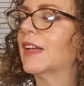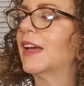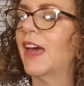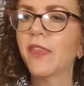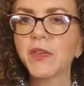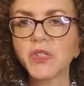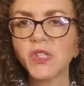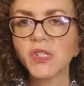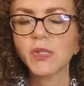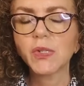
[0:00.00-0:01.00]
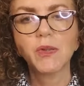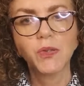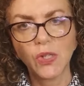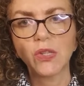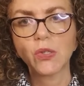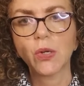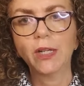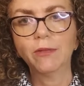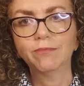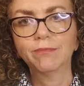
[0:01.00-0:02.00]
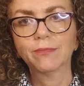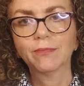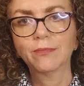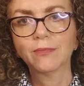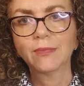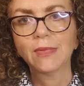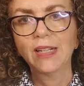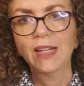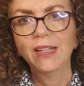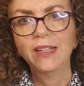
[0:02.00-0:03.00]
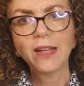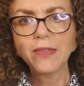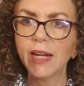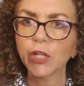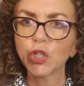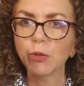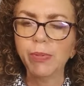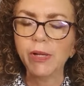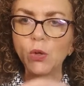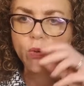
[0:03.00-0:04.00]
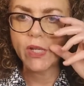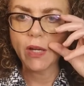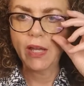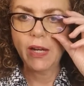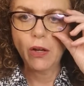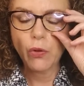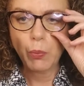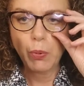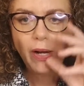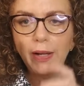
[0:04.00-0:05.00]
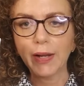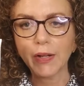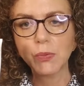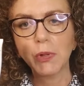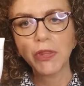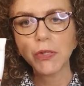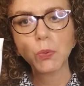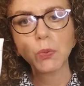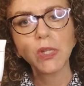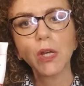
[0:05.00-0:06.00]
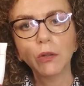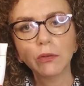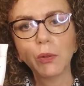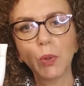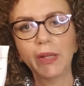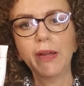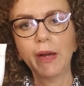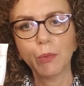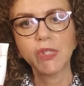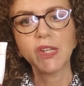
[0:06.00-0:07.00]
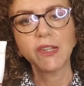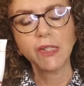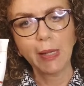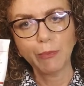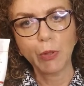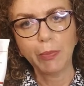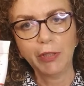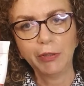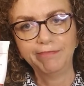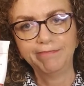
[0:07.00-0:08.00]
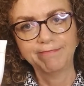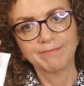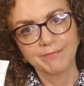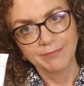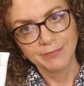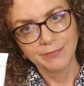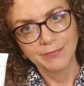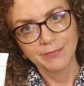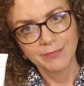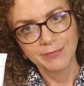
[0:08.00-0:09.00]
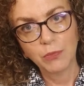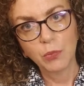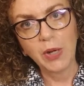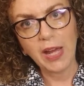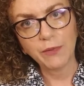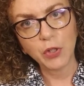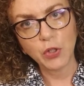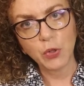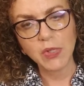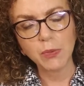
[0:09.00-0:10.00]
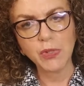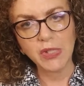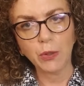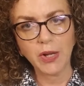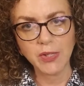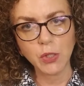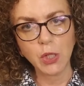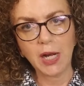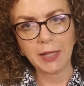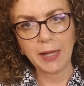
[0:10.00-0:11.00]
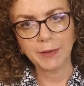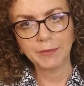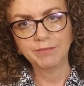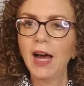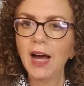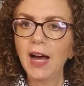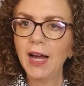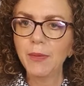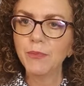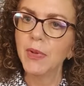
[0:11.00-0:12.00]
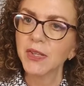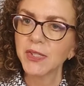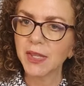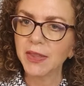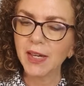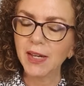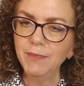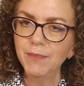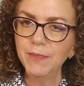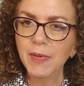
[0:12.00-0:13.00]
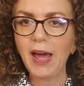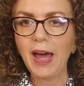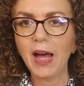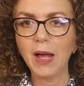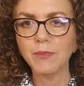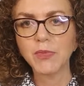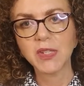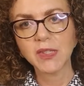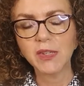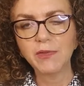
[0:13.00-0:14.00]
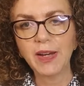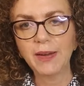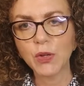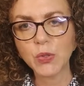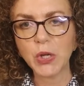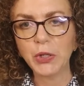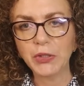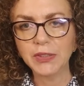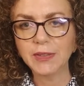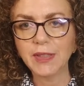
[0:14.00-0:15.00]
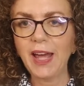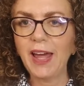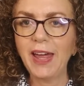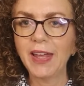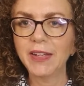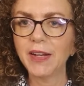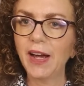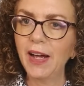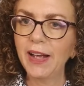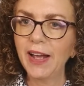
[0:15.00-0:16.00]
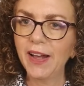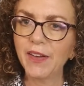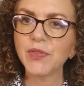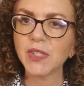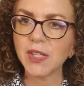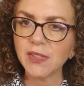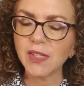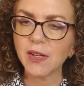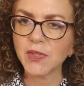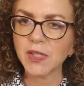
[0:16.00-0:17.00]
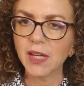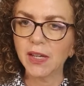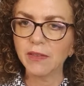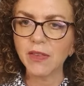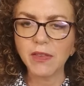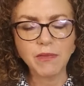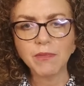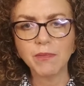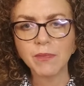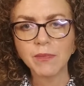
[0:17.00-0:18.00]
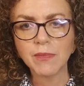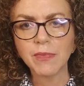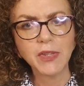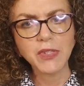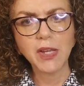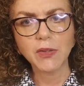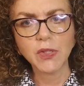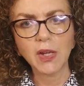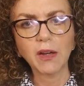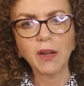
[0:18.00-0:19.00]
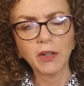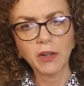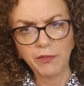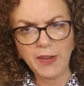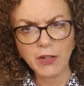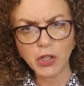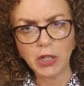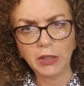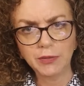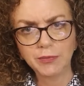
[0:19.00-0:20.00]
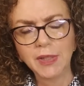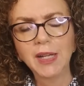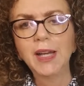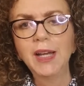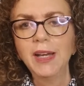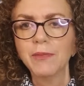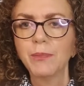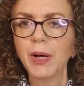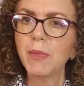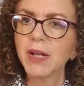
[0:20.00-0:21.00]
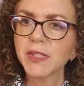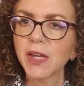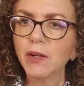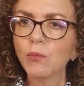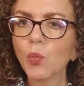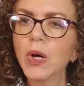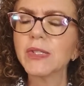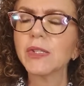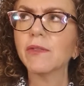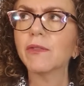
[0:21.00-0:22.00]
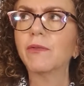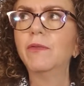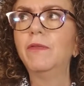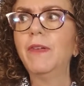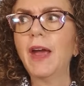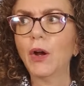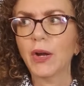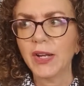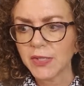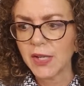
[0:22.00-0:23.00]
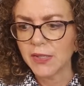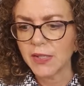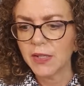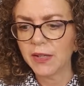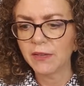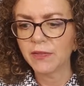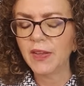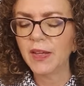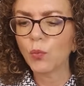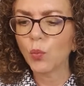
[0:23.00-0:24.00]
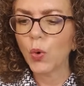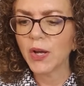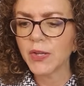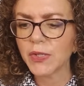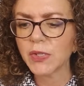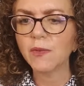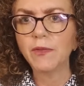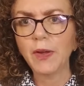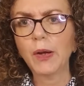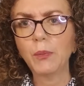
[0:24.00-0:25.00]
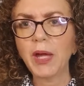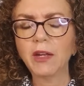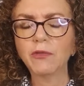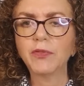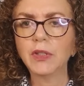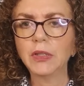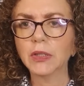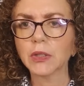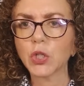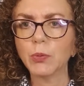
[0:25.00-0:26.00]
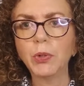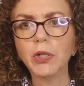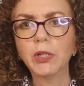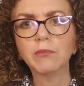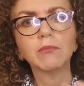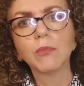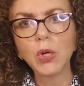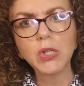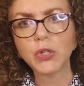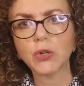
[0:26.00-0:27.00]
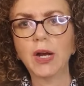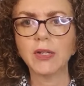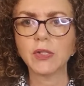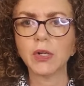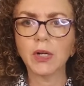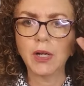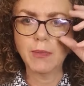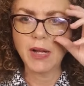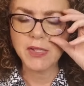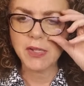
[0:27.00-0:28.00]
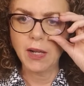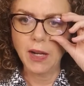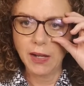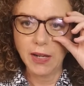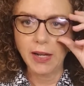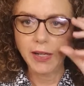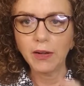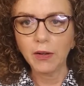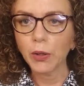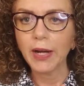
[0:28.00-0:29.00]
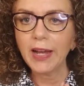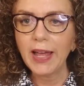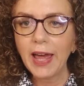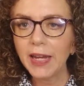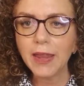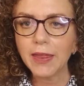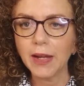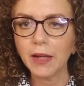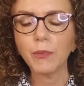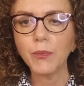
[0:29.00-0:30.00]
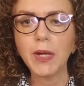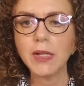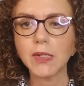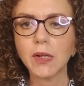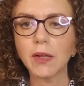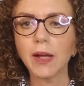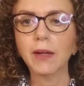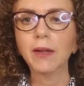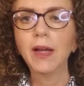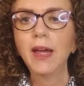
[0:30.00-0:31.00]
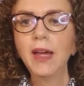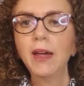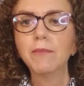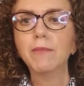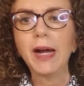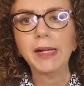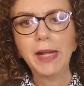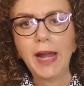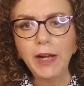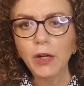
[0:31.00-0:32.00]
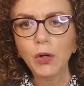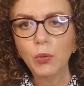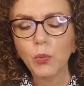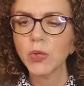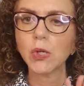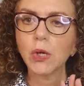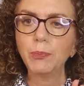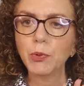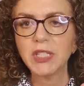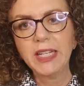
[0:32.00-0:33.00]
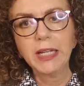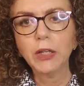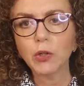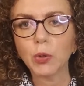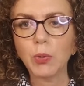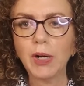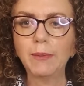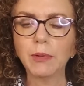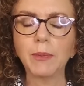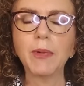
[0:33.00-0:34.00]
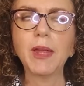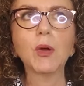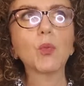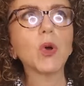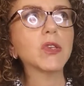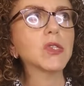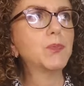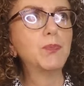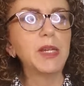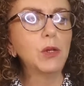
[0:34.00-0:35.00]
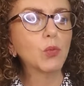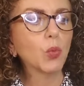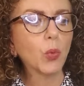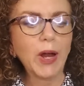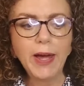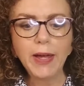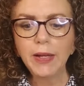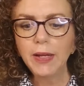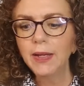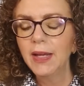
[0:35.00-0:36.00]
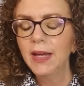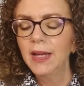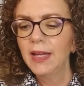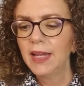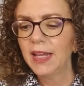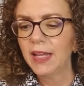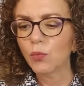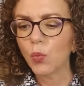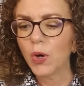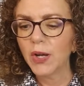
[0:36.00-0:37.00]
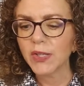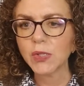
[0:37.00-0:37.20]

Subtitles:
And this is sunscreen. Not that I shouldn't be using any other products, but this was the only one that was acceptable. We have to do some serious talking. I'm Cynthia. I'm 65 years old and I have sensitive skin. This sounds like a confessional. But my skin was very sensitive. It was very painful to put moisturizer on my skin at night or anything, basically. My neck was a particular problem. It was beet red, it was